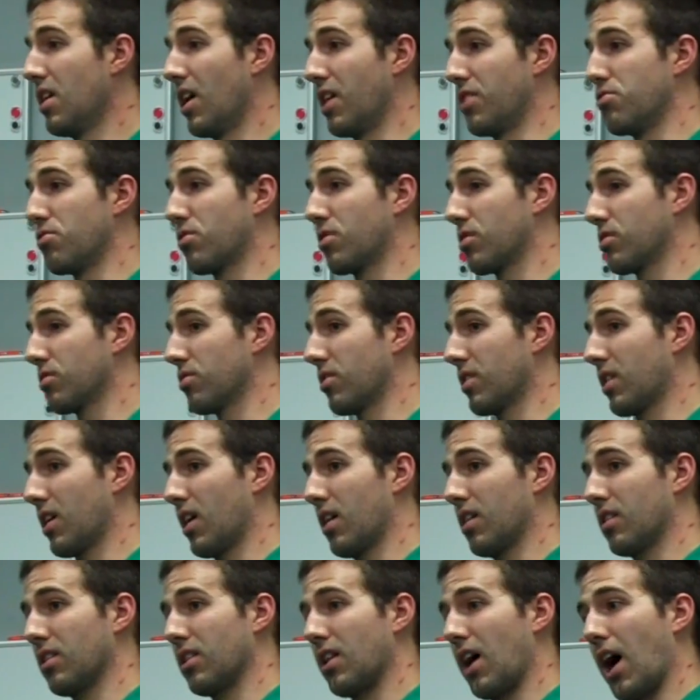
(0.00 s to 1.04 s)
And you can look
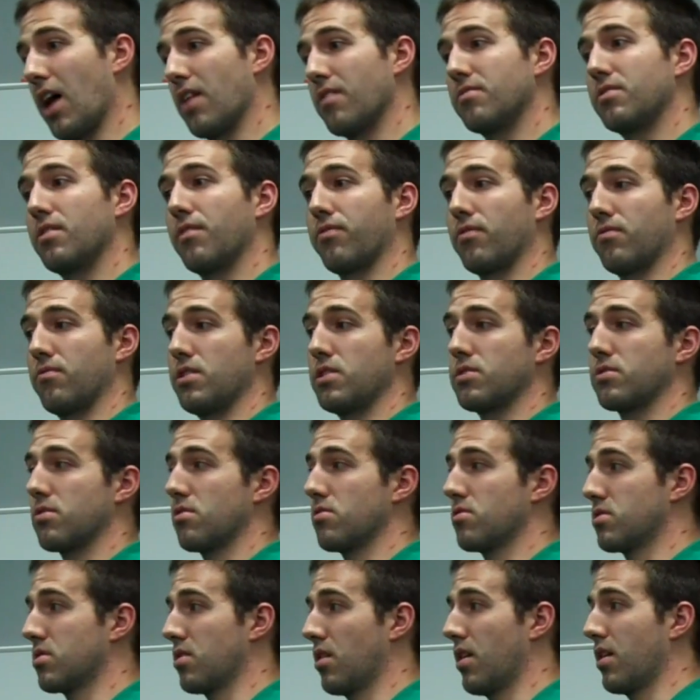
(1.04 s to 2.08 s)
at a lot of different
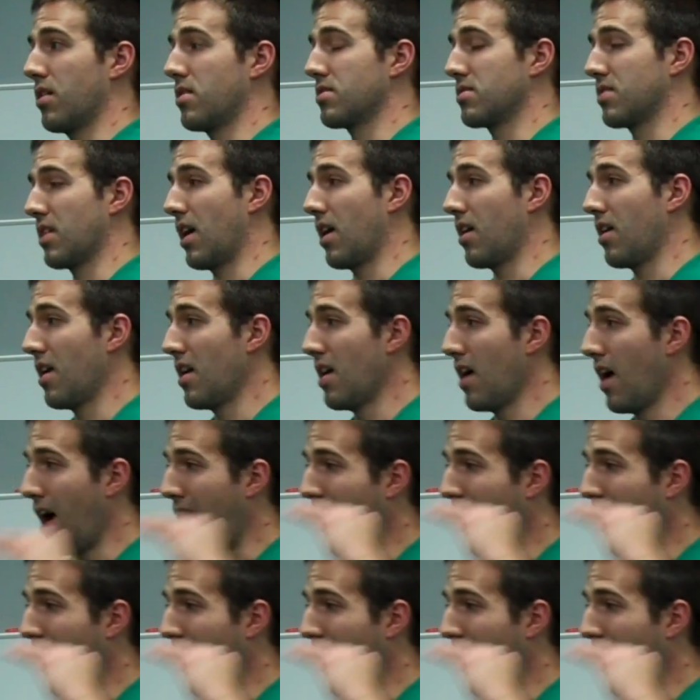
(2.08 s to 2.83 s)
research studies that